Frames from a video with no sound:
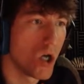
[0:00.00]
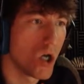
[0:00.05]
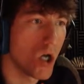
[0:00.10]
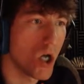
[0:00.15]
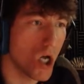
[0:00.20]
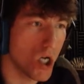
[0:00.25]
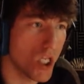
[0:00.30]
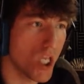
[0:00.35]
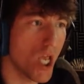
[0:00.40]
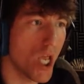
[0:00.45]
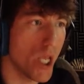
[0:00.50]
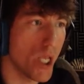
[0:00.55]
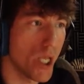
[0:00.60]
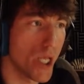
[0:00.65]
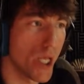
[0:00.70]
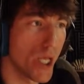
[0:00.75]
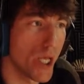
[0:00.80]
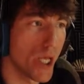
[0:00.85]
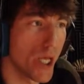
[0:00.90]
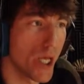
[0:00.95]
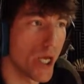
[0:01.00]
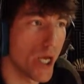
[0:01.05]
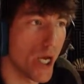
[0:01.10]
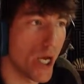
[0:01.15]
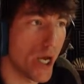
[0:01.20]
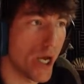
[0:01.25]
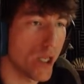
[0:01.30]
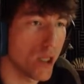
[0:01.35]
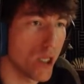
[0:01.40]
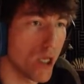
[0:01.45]
Okay.
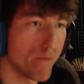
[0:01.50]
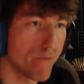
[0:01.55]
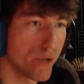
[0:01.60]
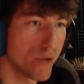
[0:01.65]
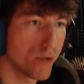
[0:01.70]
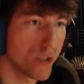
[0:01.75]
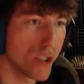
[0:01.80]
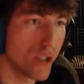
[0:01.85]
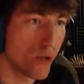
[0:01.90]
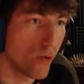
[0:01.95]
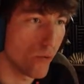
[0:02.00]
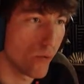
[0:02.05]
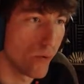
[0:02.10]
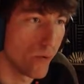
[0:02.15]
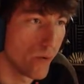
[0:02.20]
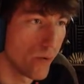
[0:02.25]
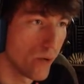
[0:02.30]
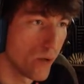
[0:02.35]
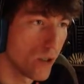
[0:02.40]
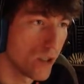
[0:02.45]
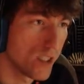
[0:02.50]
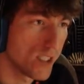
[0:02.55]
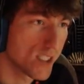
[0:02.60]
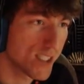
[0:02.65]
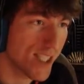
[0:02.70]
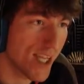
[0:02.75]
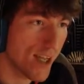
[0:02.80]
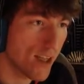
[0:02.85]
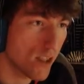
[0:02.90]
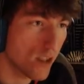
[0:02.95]
I love you too. Is
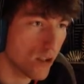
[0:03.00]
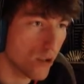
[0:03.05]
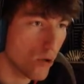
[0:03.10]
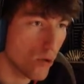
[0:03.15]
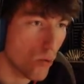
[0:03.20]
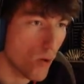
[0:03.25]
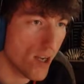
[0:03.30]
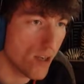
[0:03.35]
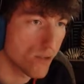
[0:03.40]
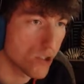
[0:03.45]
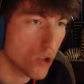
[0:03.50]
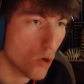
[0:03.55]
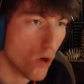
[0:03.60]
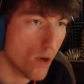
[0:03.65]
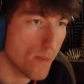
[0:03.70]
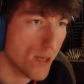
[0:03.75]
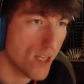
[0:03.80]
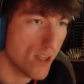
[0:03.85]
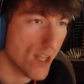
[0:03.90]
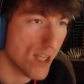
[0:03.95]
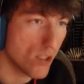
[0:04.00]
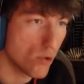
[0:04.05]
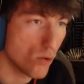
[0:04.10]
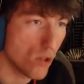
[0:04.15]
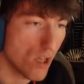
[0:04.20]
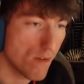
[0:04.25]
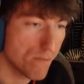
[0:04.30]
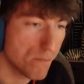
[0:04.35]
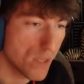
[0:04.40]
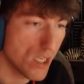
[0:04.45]
that your way of showing me that you
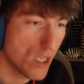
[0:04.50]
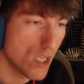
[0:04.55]
love me?